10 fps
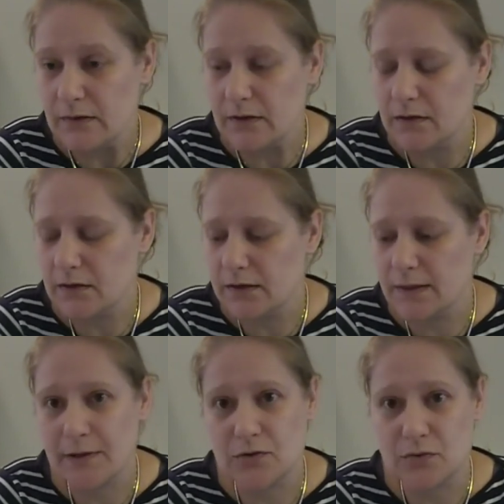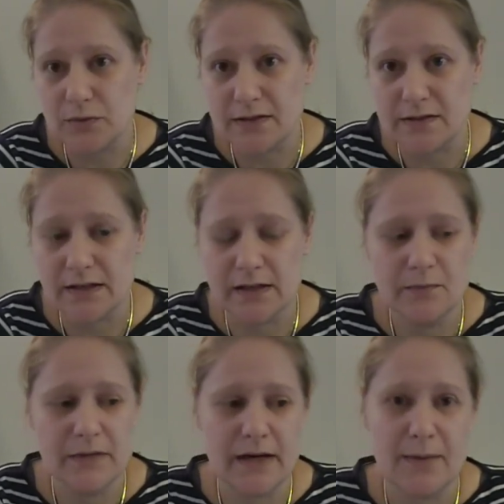in about 2 weeks'
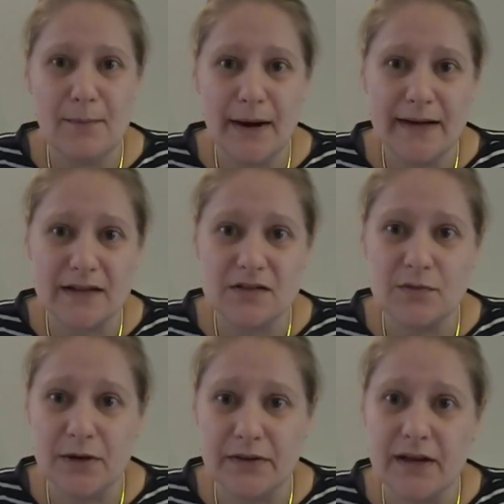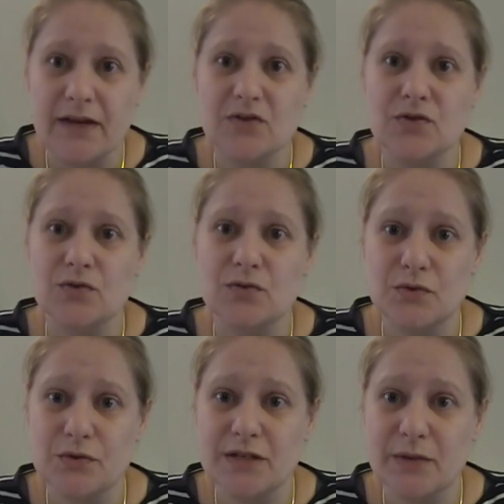time, and I might actually bring that to
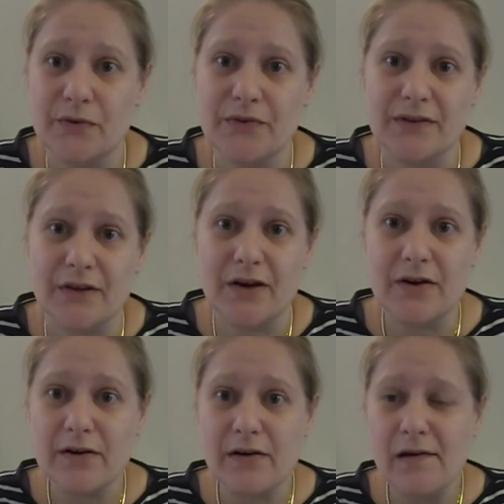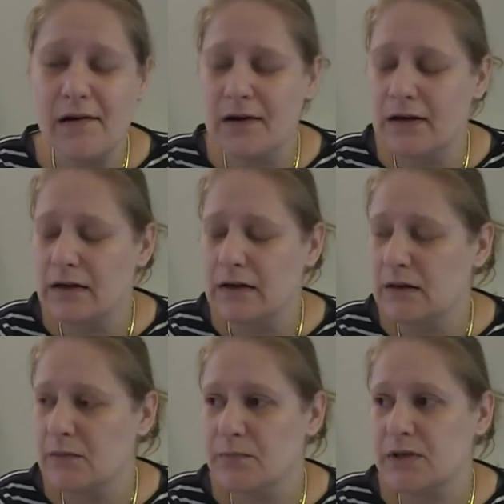crochet with in the car,
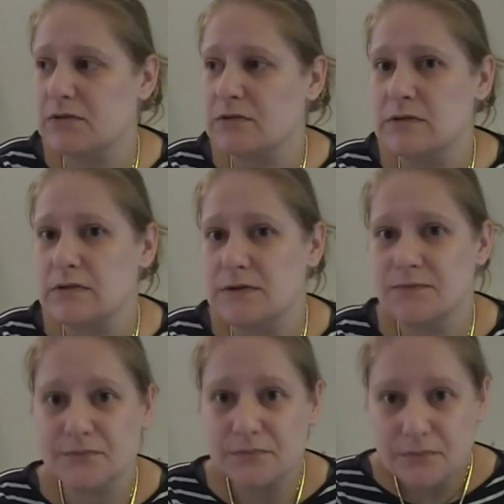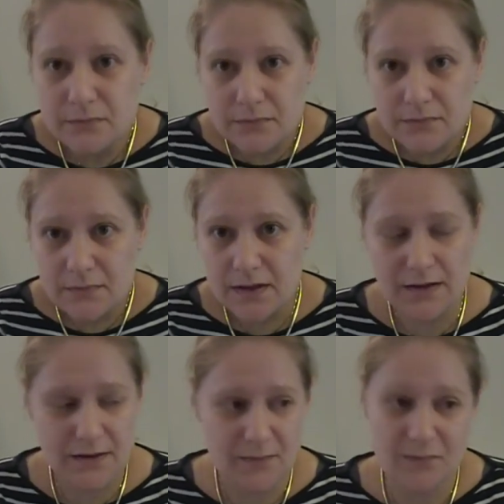because
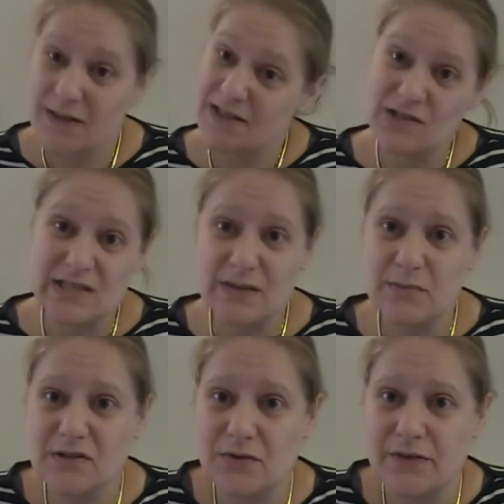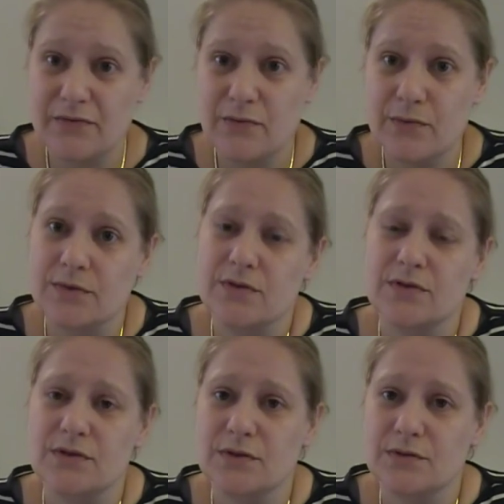it's simply straightforward,
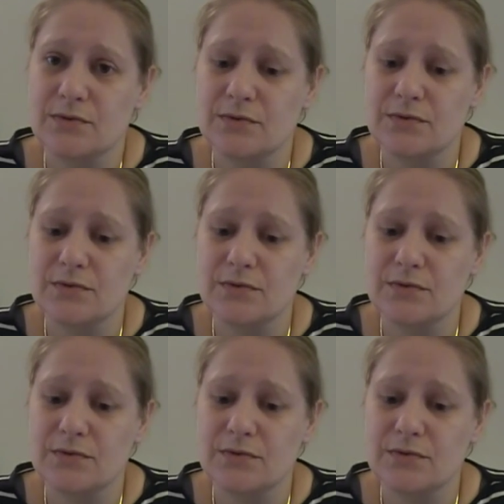so